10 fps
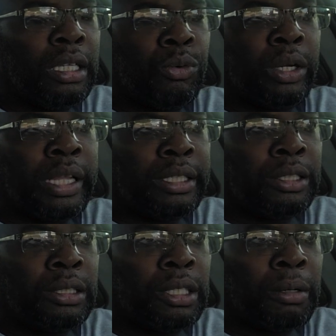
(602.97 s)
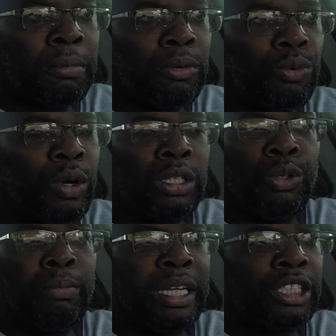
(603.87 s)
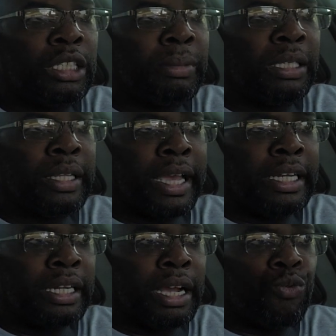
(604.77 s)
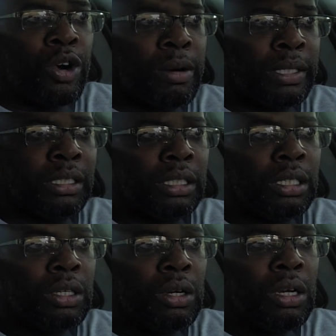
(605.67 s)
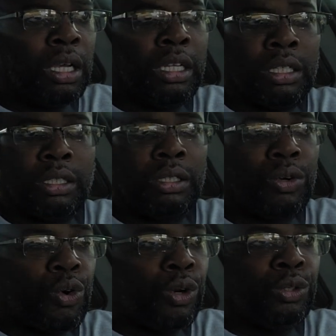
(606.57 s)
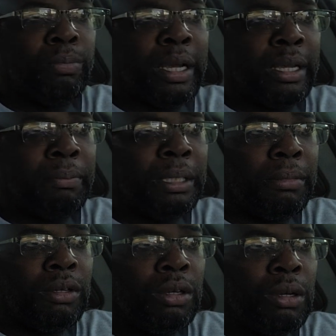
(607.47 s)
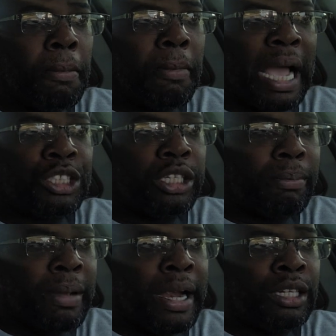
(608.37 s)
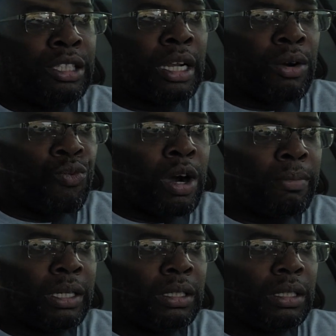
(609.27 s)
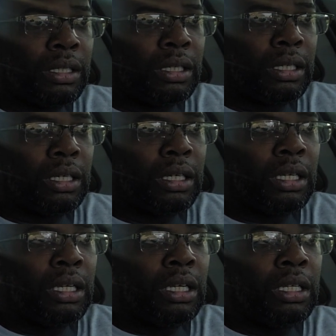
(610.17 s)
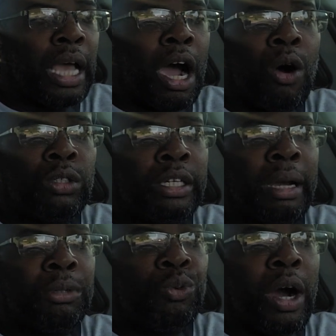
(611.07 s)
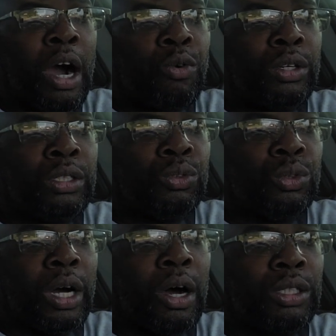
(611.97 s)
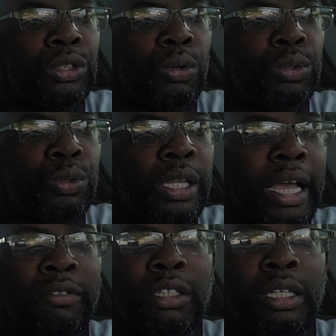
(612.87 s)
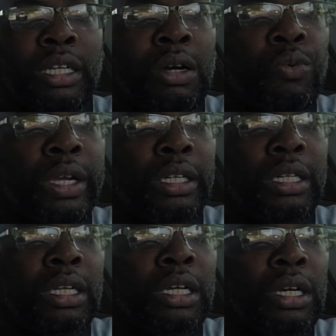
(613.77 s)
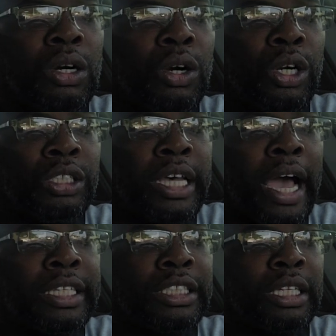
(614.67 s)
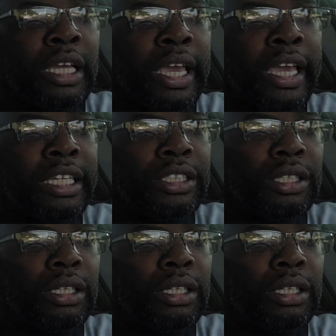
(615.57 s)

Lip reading: in a relationship. Whether you may just be dating that woman, or you may be actually married to that woman. Not only that, but you also usually have to deal with her toxic ex